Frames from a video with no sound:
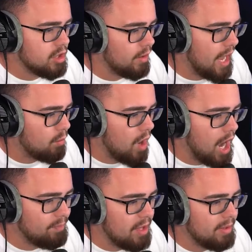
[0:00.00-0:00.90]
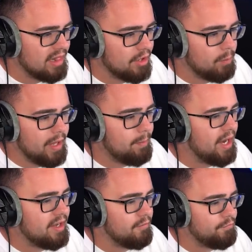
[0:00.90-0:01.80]
know what? I robbed them a little bit, but
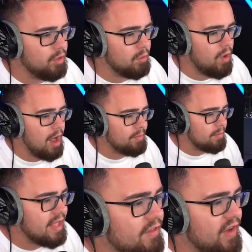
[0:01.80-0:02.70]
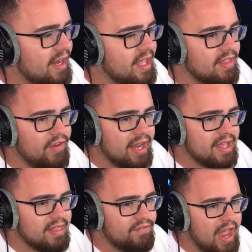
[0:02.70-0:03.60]
I didn't fully rob them. Get in the van, get in the van, get in the